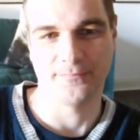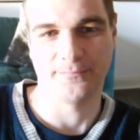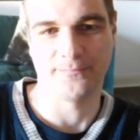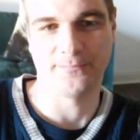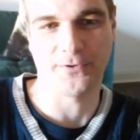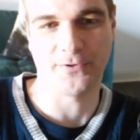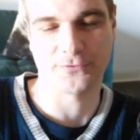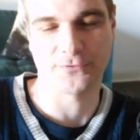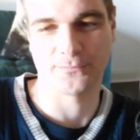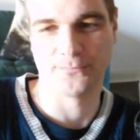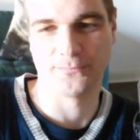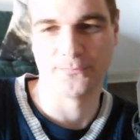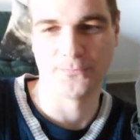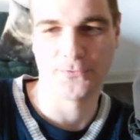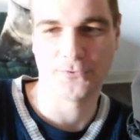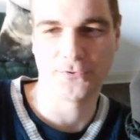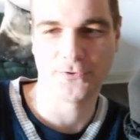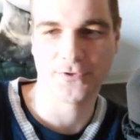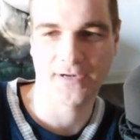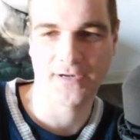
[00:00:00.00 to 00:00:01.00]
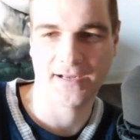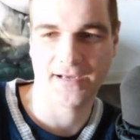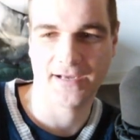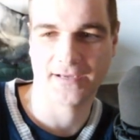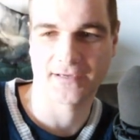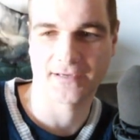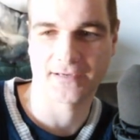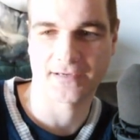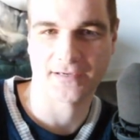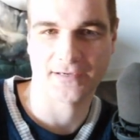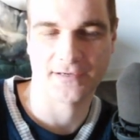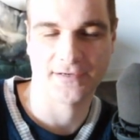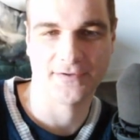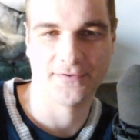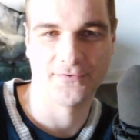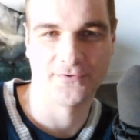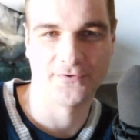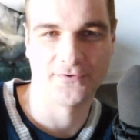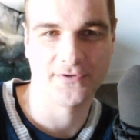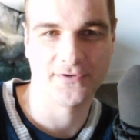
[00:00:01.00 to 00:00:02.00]
but more like
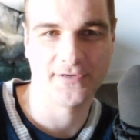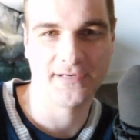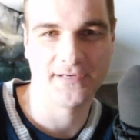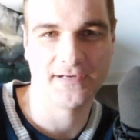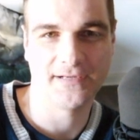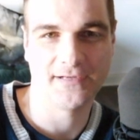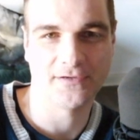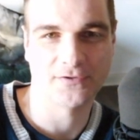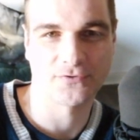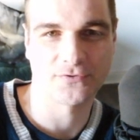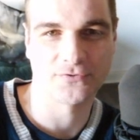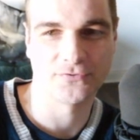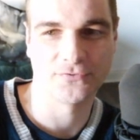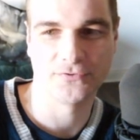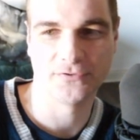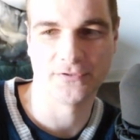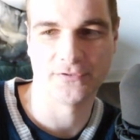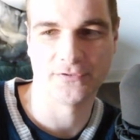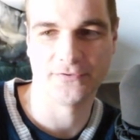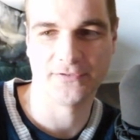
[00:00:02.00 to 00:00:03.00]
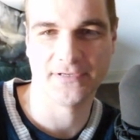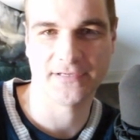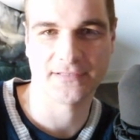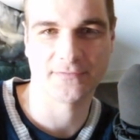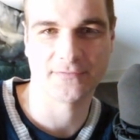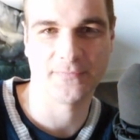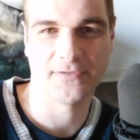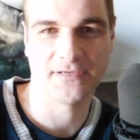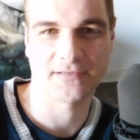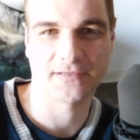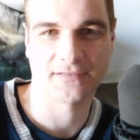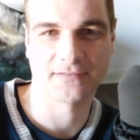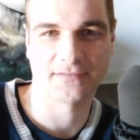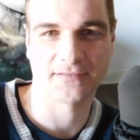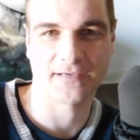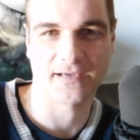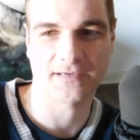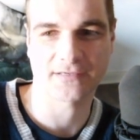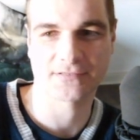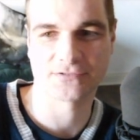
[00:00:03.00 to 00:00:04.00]
really cool rhythmic
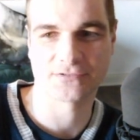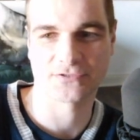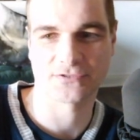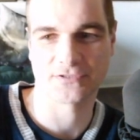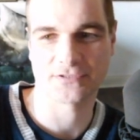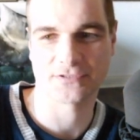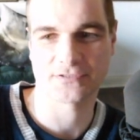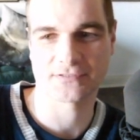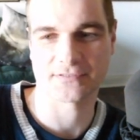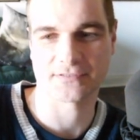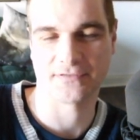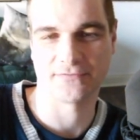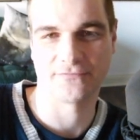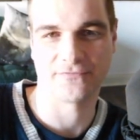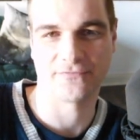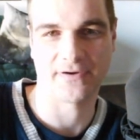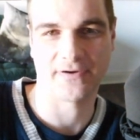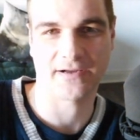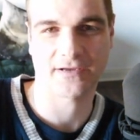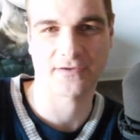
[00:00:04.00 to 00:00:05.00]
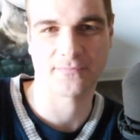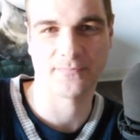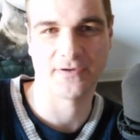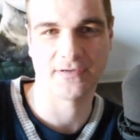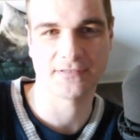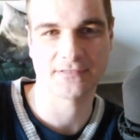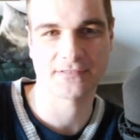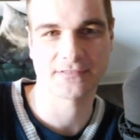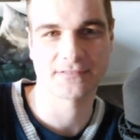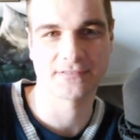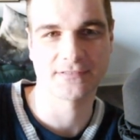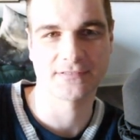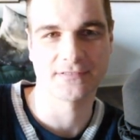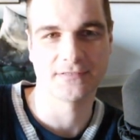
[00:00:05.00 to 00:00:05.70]
textures and fragments.